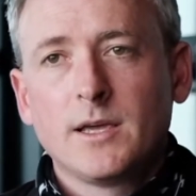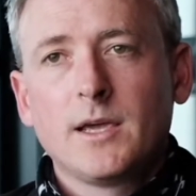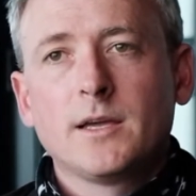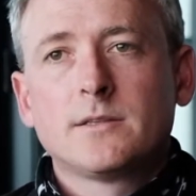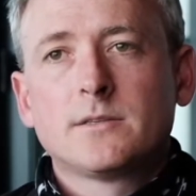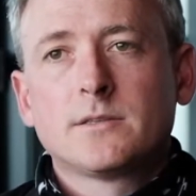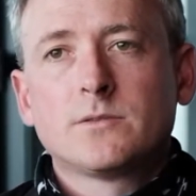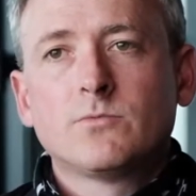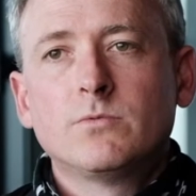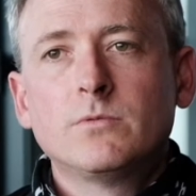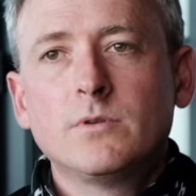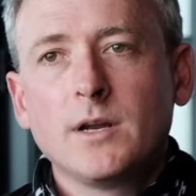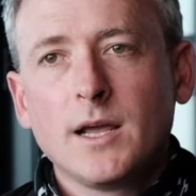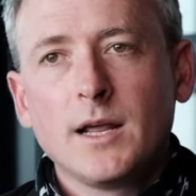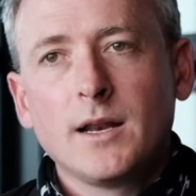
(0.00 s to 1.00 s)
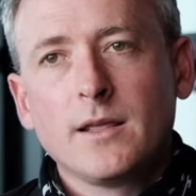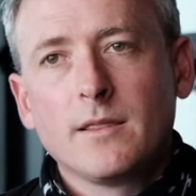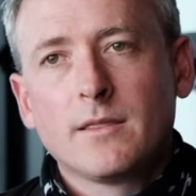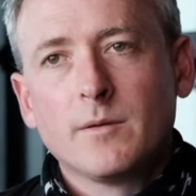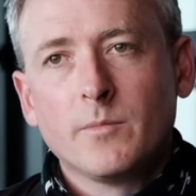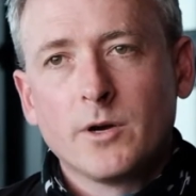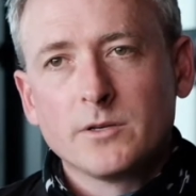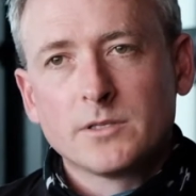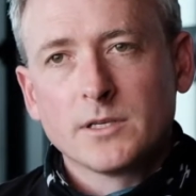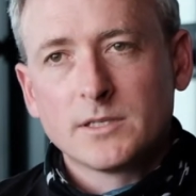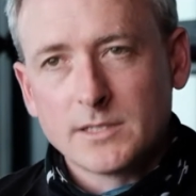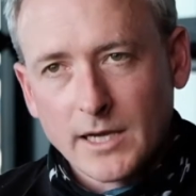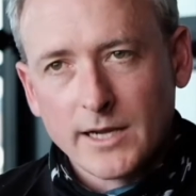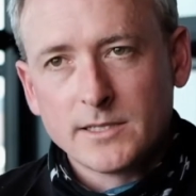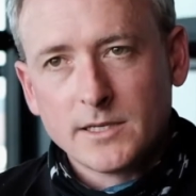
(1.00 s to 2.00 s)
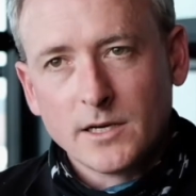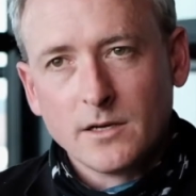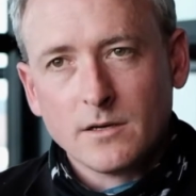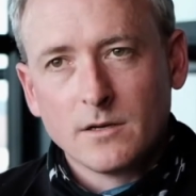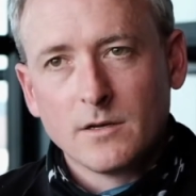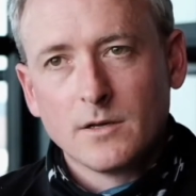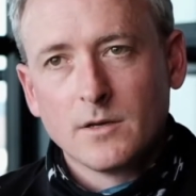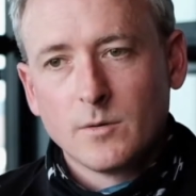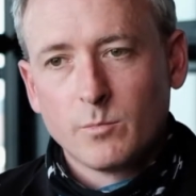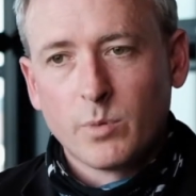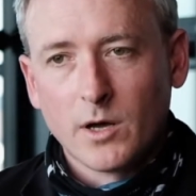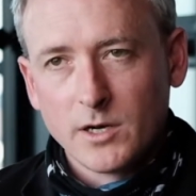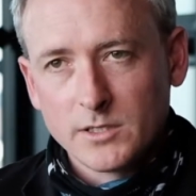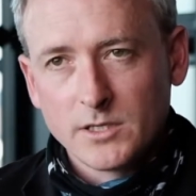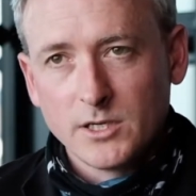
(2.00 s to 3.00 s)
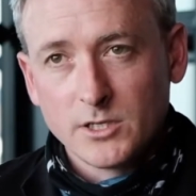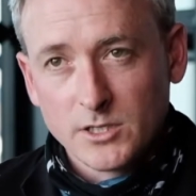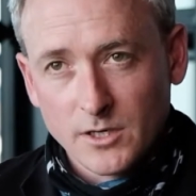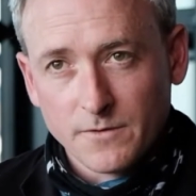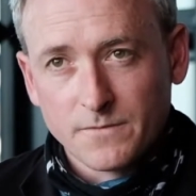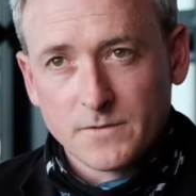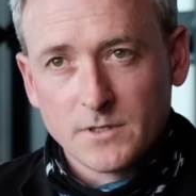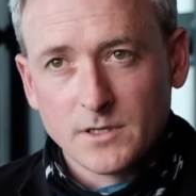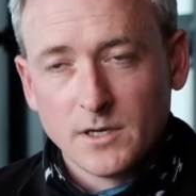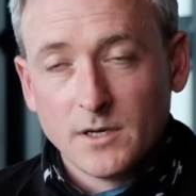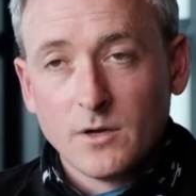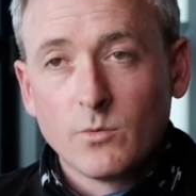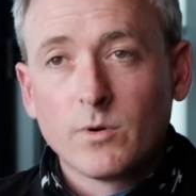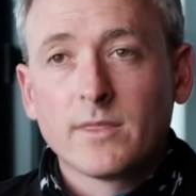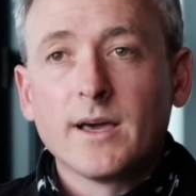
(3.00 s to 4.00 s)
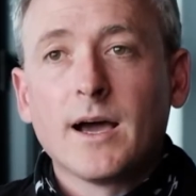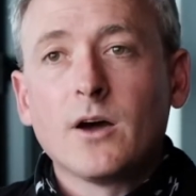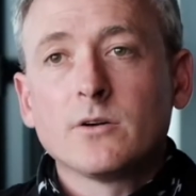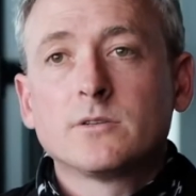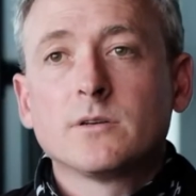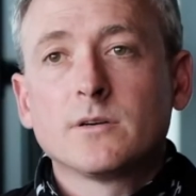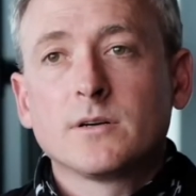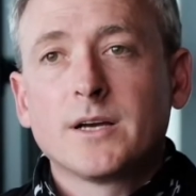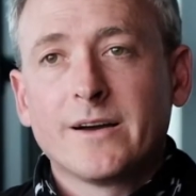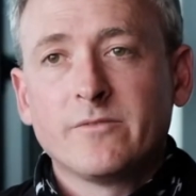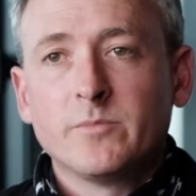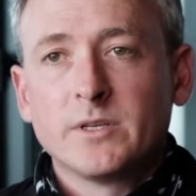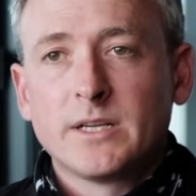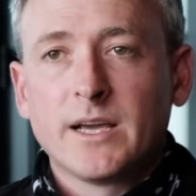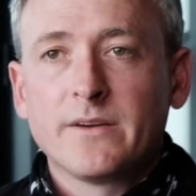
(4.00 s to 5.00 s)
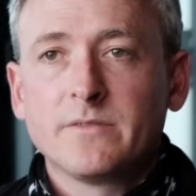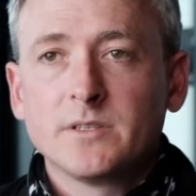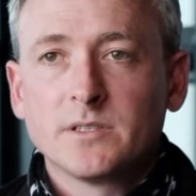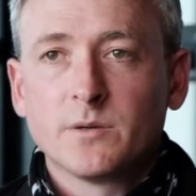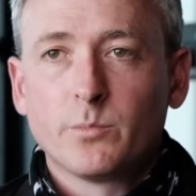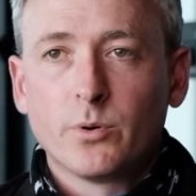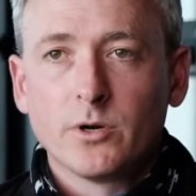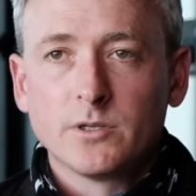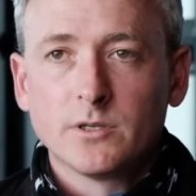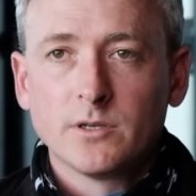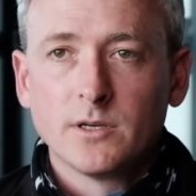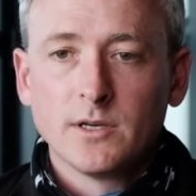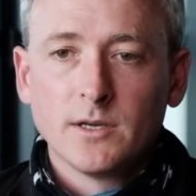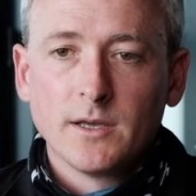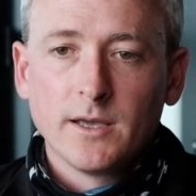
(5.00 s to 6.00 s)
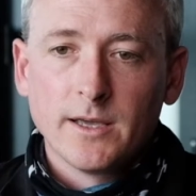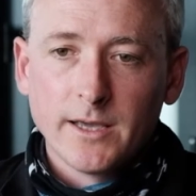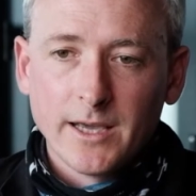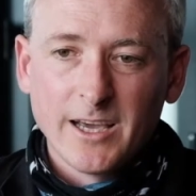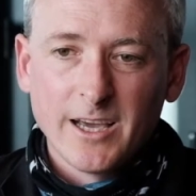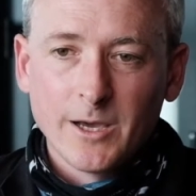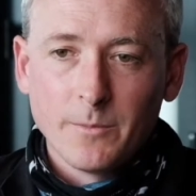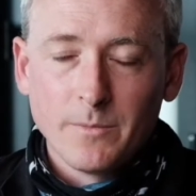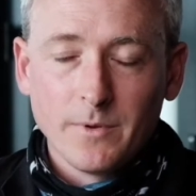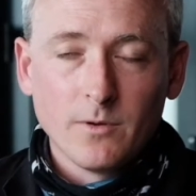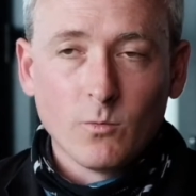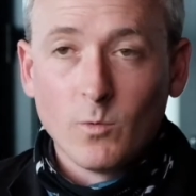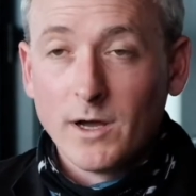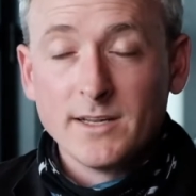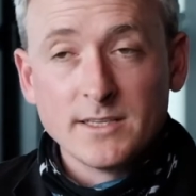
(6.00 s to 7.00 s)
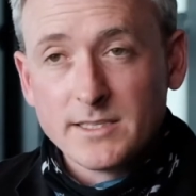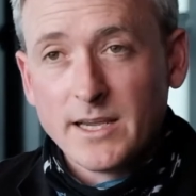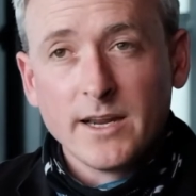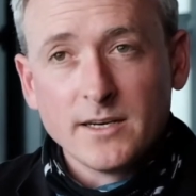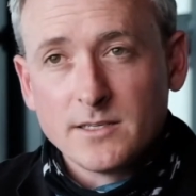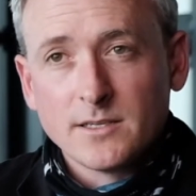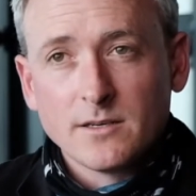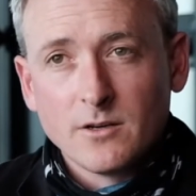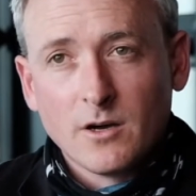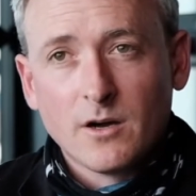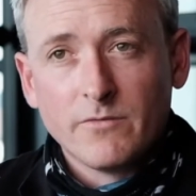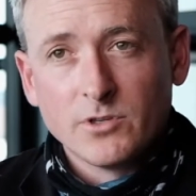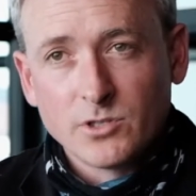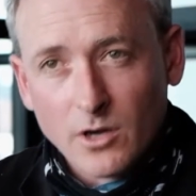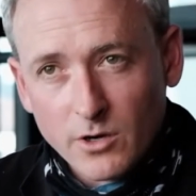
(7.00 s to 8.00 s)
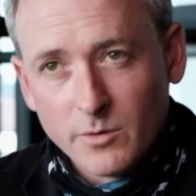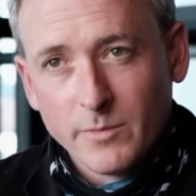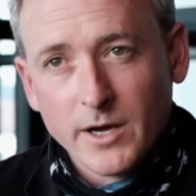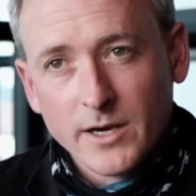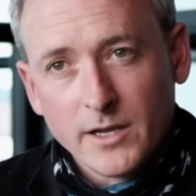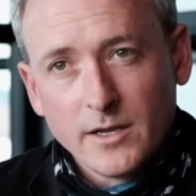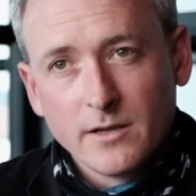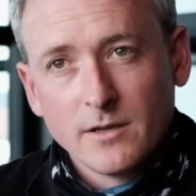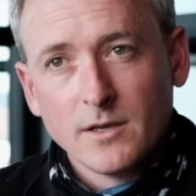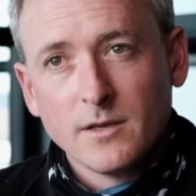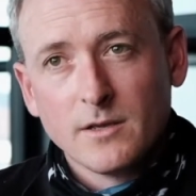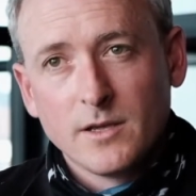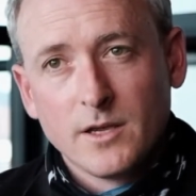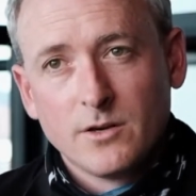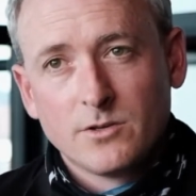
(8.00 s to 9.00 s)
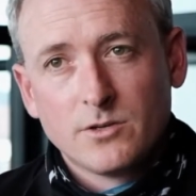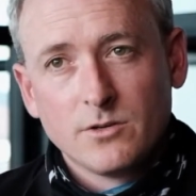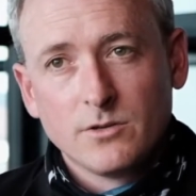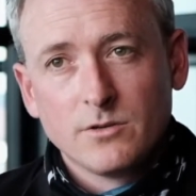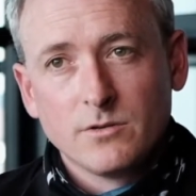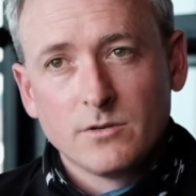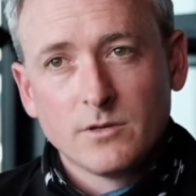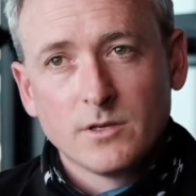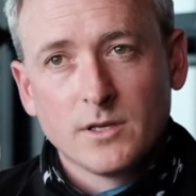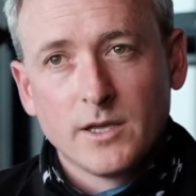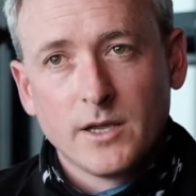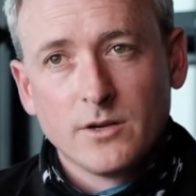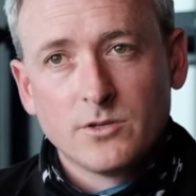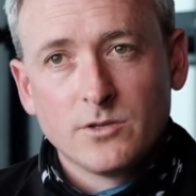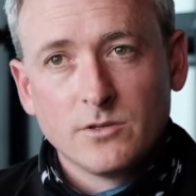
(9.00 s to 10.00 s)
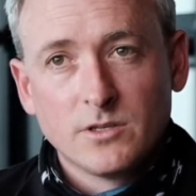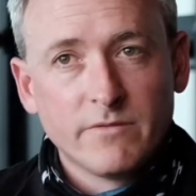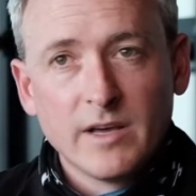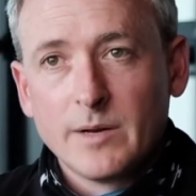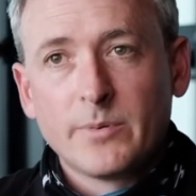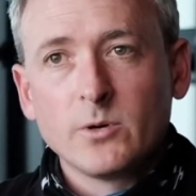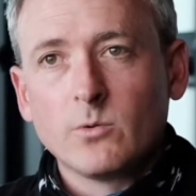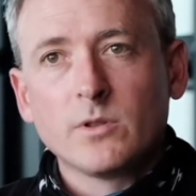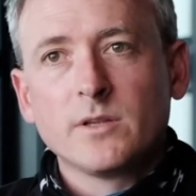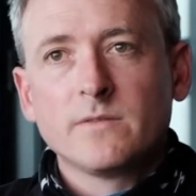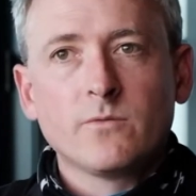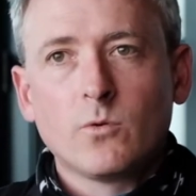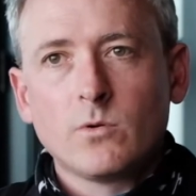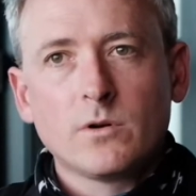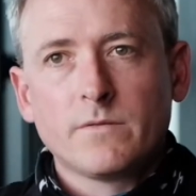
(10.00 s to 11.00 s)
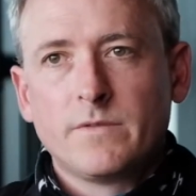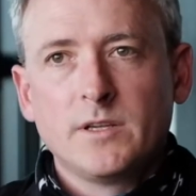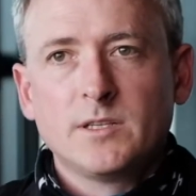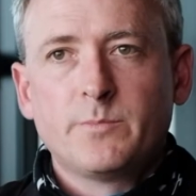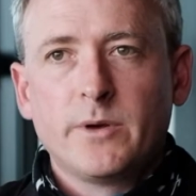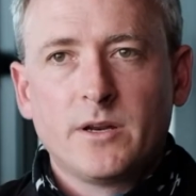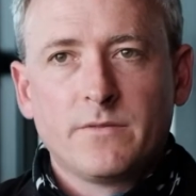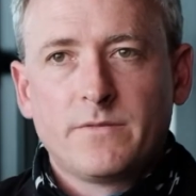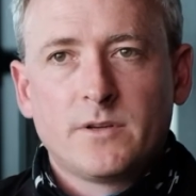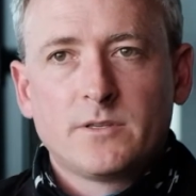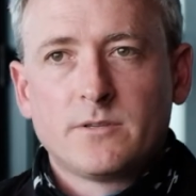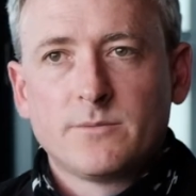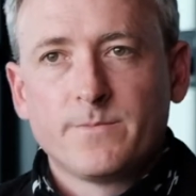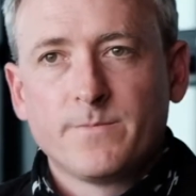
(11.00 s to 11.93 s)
It's really the most exciting policy shift without government having to put 1 cent of its own money into developing all of these benefits.